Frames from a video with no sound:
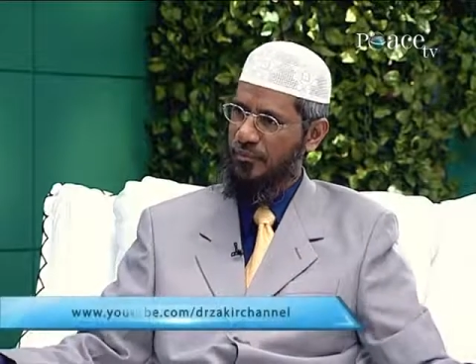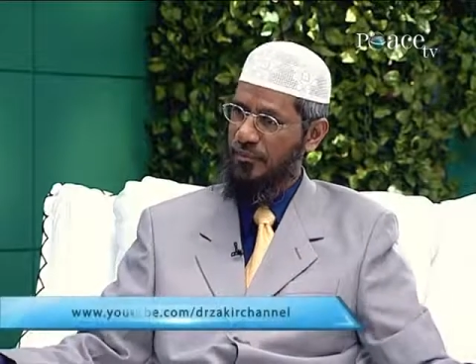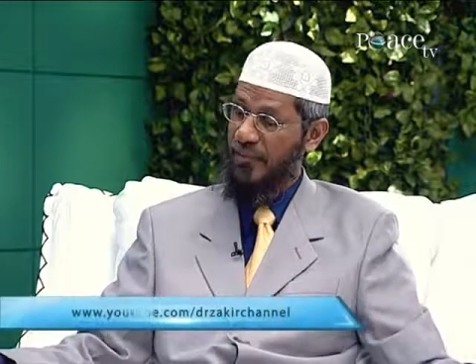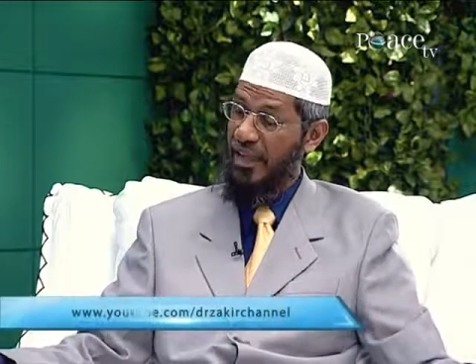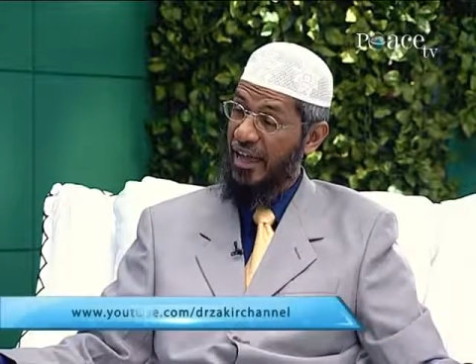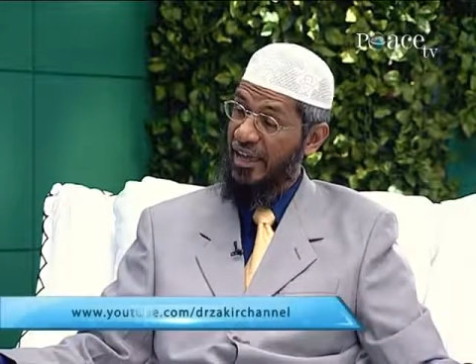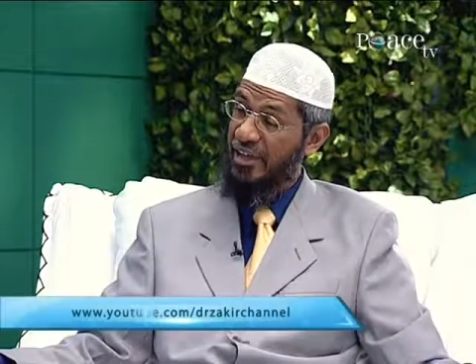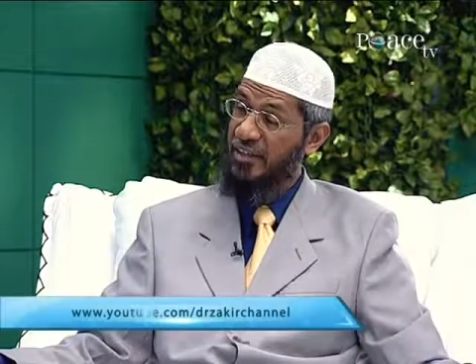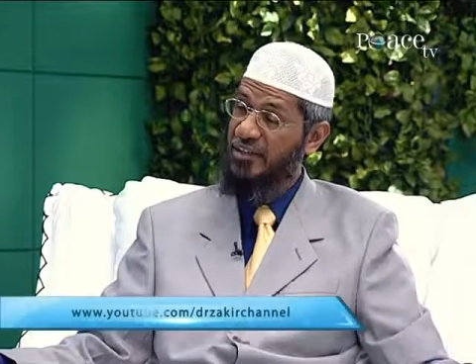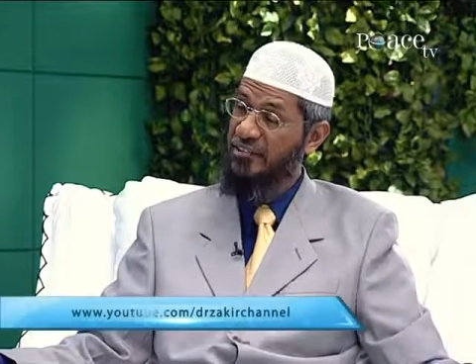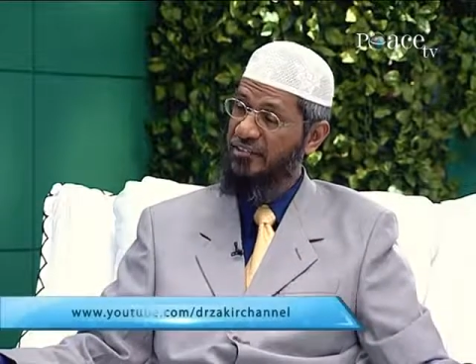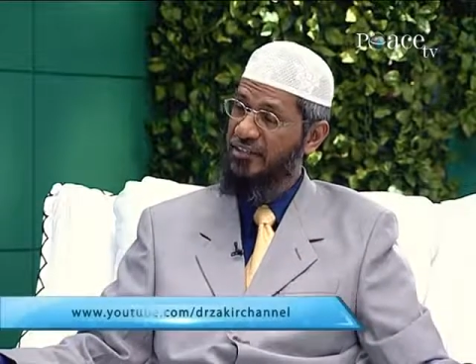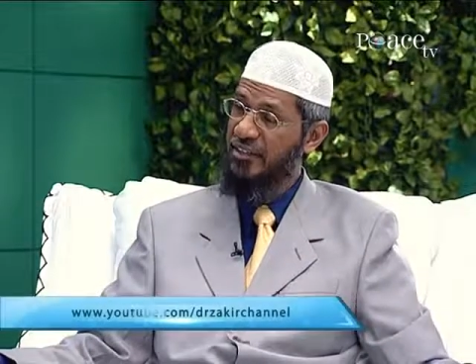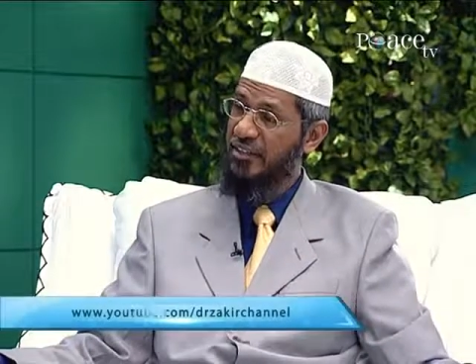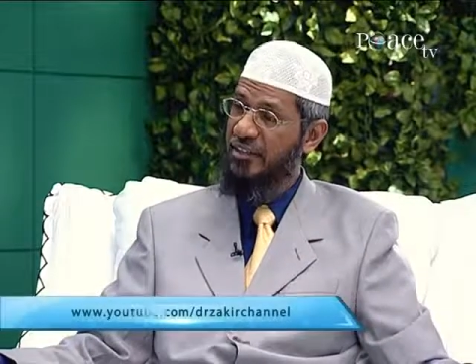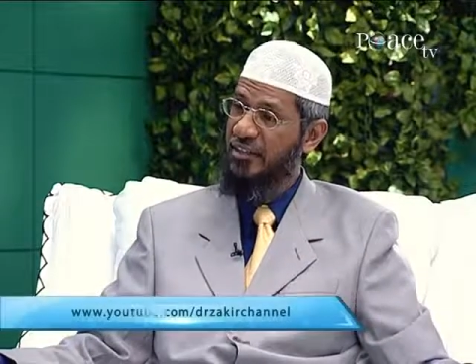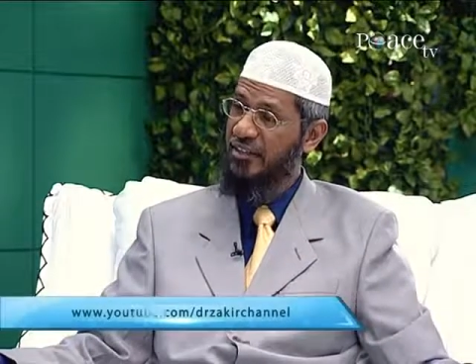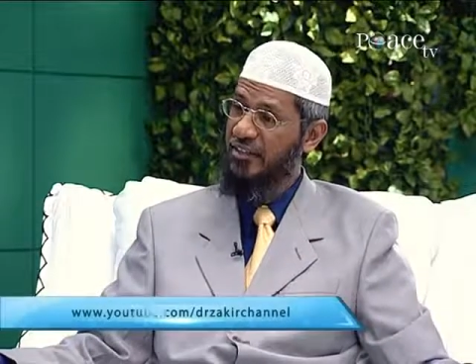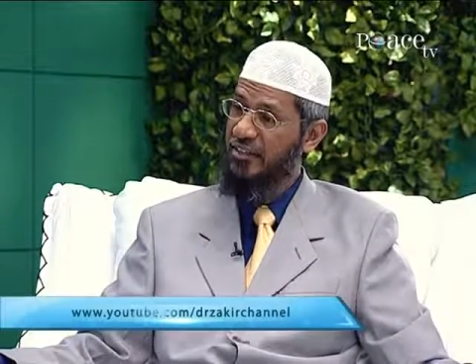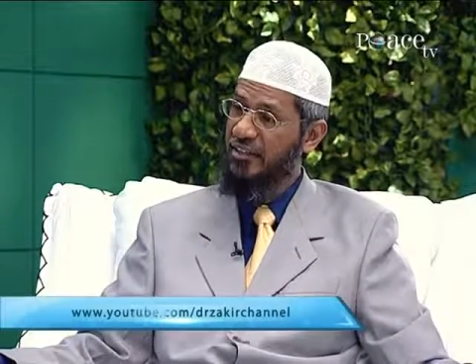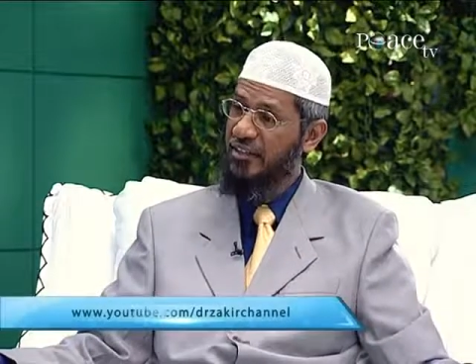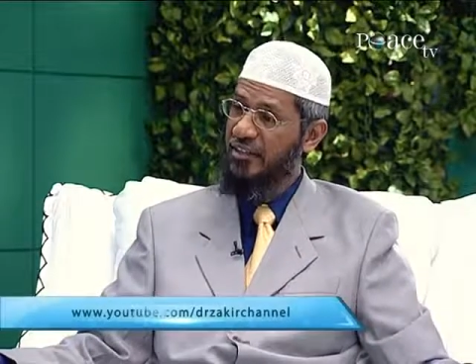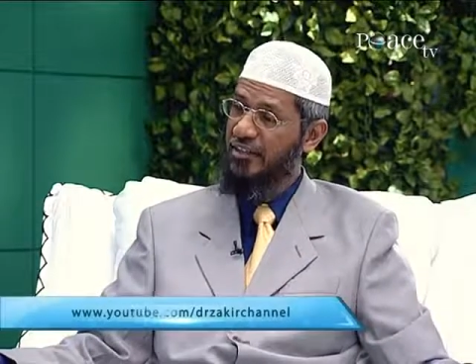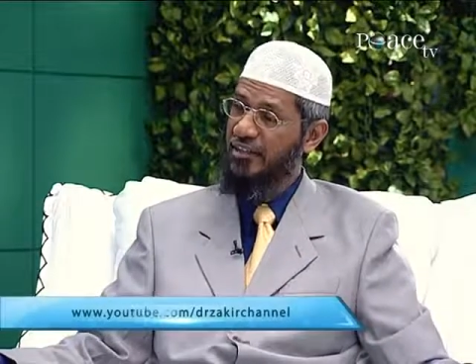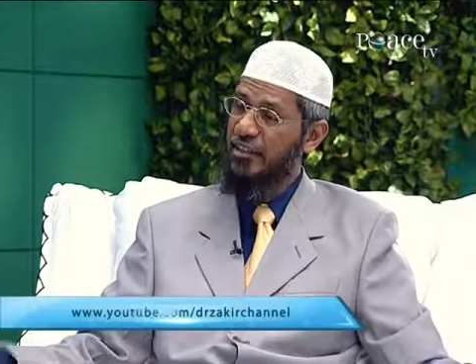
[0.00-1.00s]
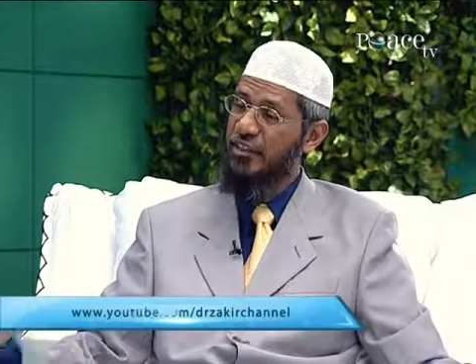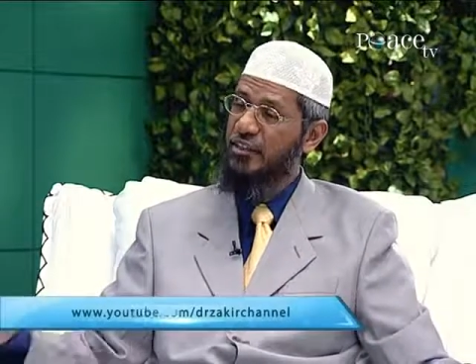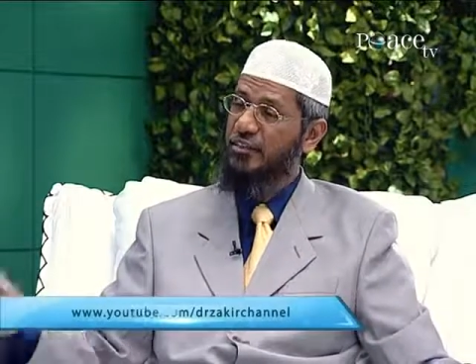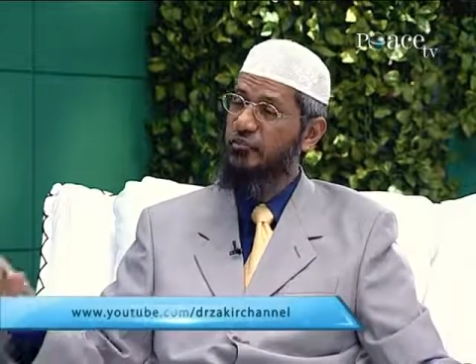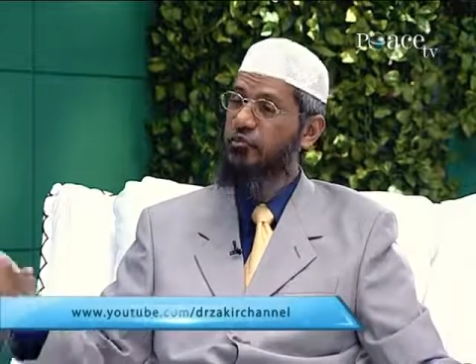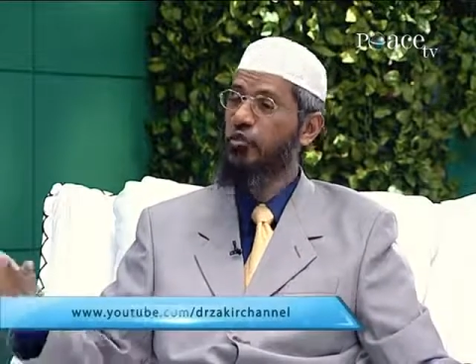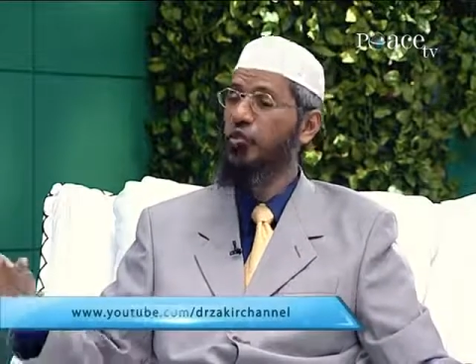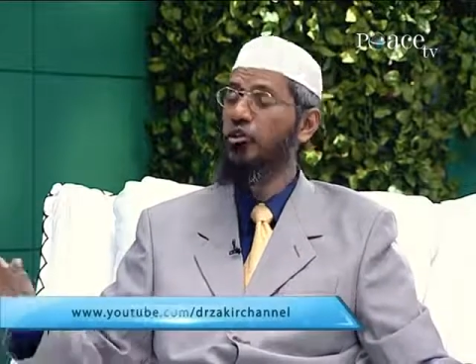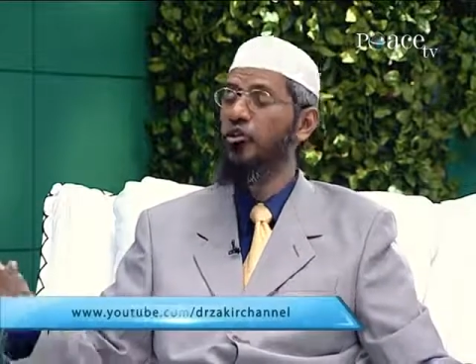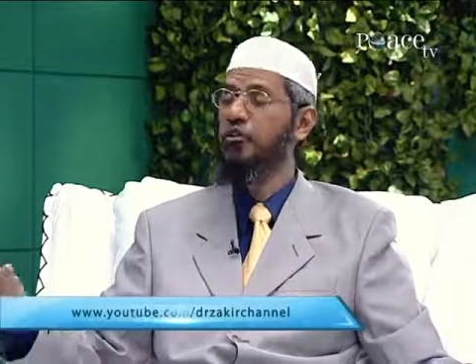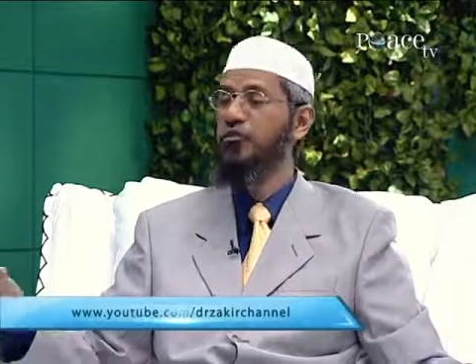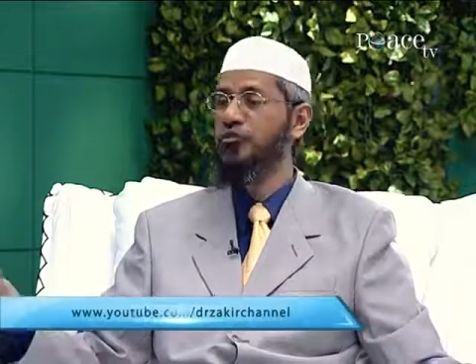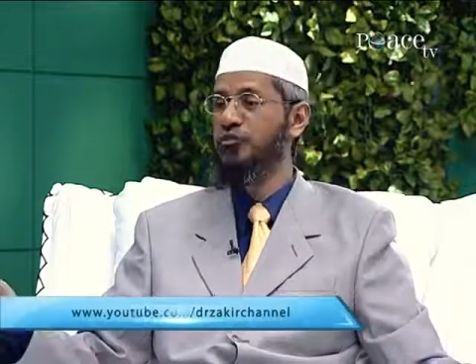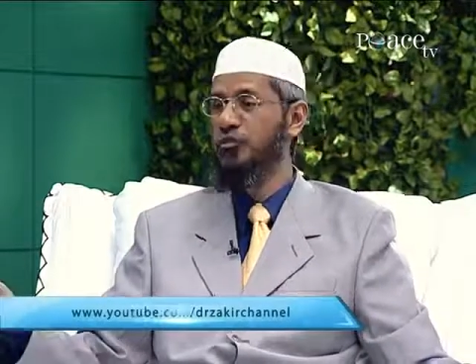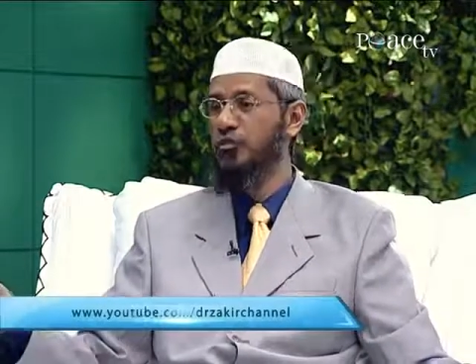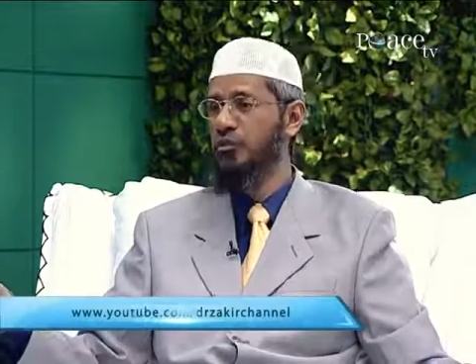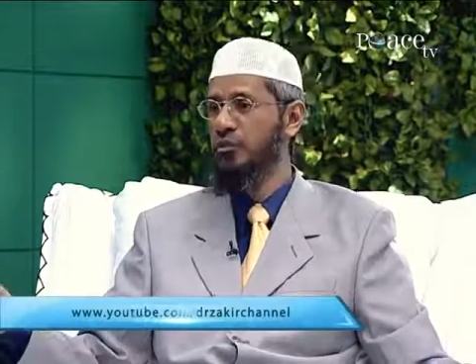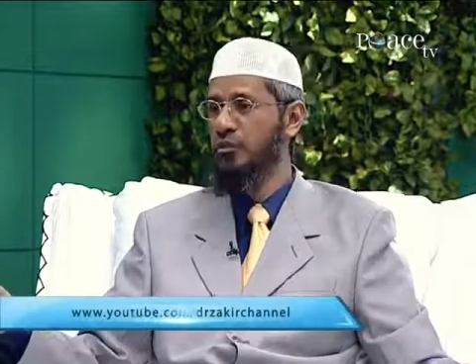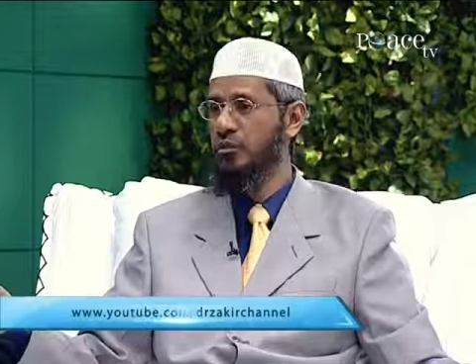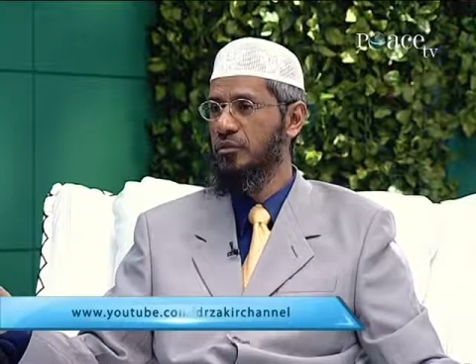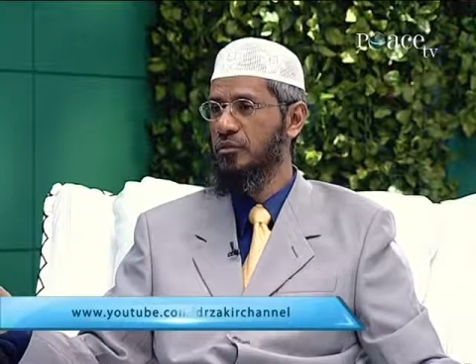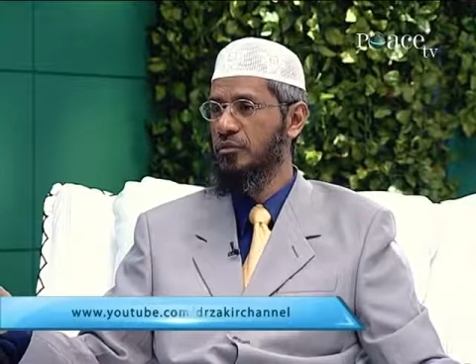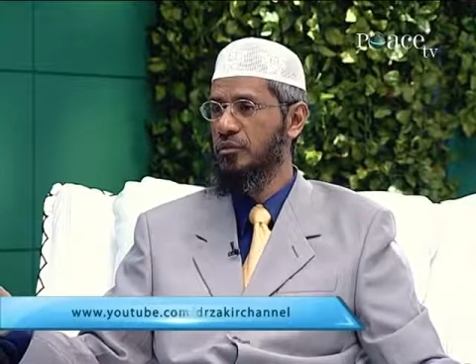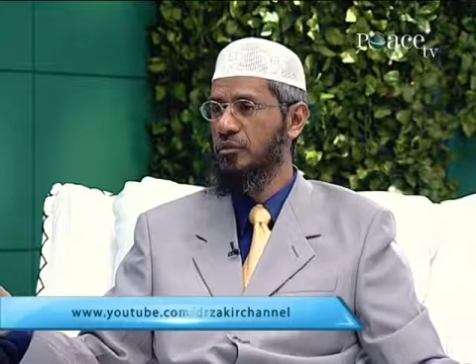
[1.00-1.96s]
And he said that so-and-so